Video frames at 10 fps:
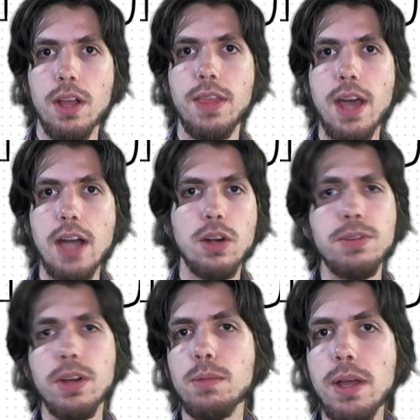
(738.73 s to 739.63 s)
that are
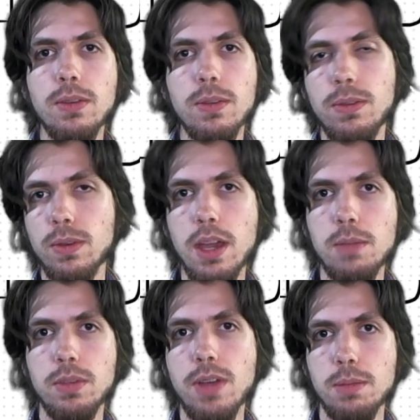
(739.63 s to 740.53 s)
fundamental to
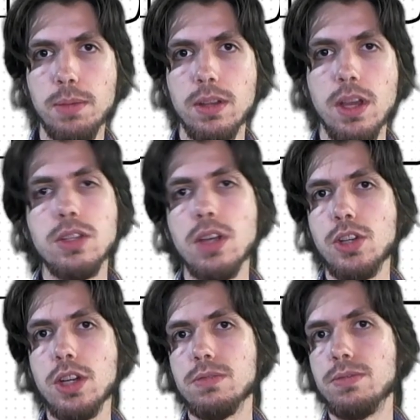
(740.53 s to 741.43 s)
game development,
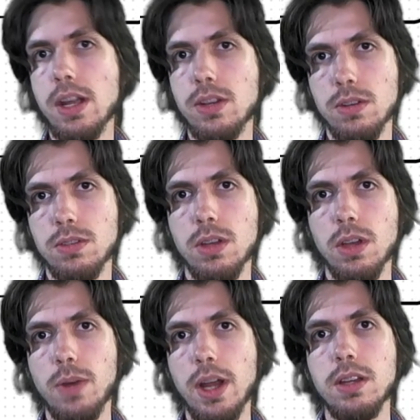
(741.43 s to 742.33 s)
such as vectors,
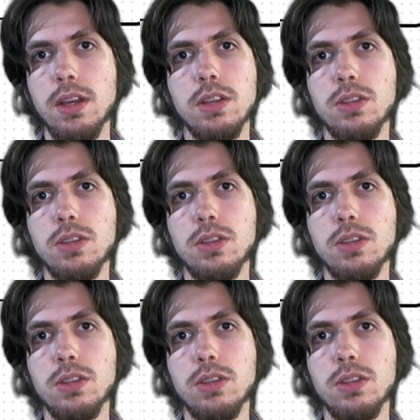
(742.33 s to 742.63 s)
right?